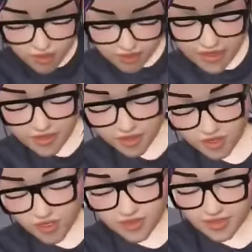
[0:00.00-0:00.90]
came
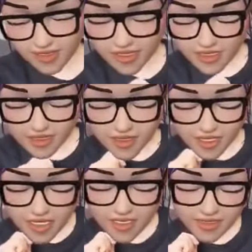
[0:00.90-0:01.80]
along,
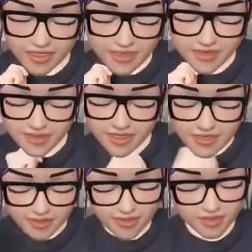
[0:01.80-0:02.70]
and he
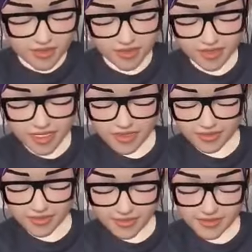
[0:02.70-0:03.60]
proposed that
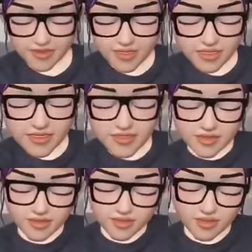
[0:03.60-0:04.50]

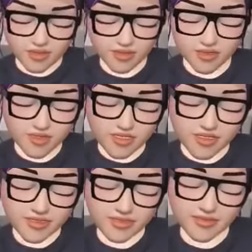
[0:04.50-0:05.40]
electrons were restricted
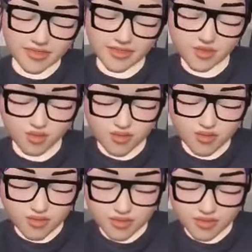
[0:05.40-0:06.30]
to fixed
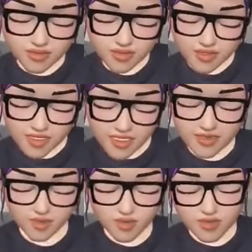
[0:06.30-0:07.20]
orbitals and
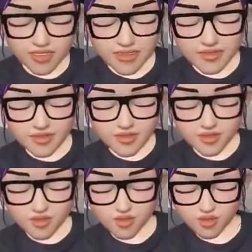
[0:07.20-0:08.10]
were only able
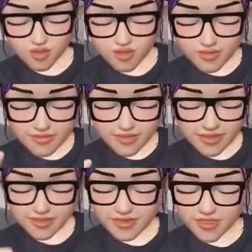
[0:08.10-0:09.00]
to
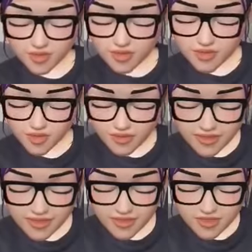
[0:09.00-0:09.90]
emit or absorb
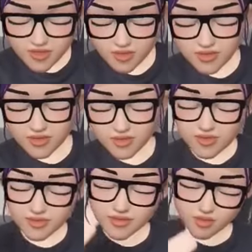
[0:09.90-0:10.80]
energy when they
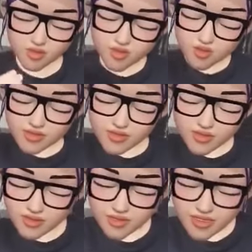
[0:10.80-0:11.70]
moved from one orbit
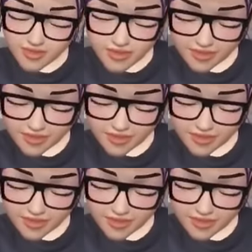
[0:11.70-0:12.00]
to another.